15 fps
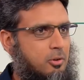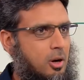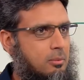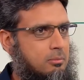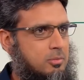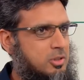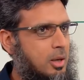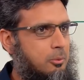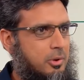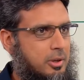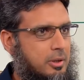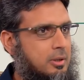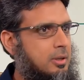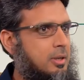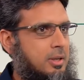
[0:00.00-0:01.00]
from
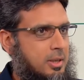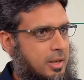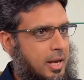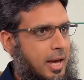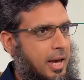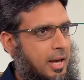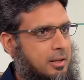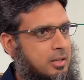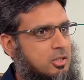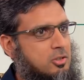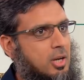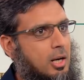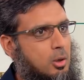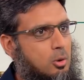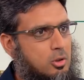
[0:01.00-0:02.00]
somewhere and
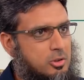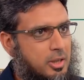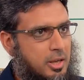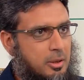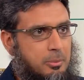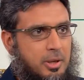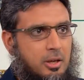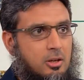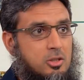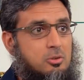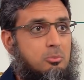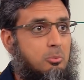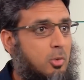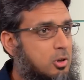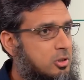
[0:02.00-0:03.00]
start hosting it
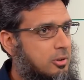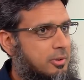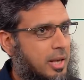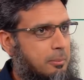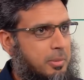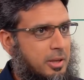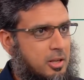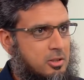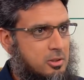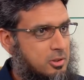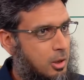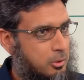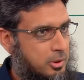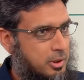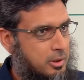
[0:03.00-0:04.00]
because most of the applications
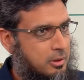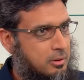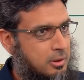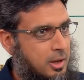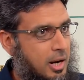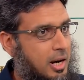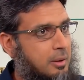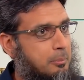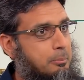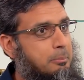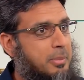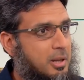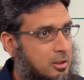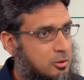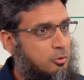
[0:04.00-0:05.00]
out there are
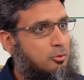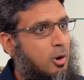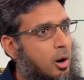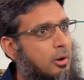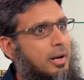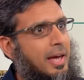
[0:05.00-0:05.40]
built for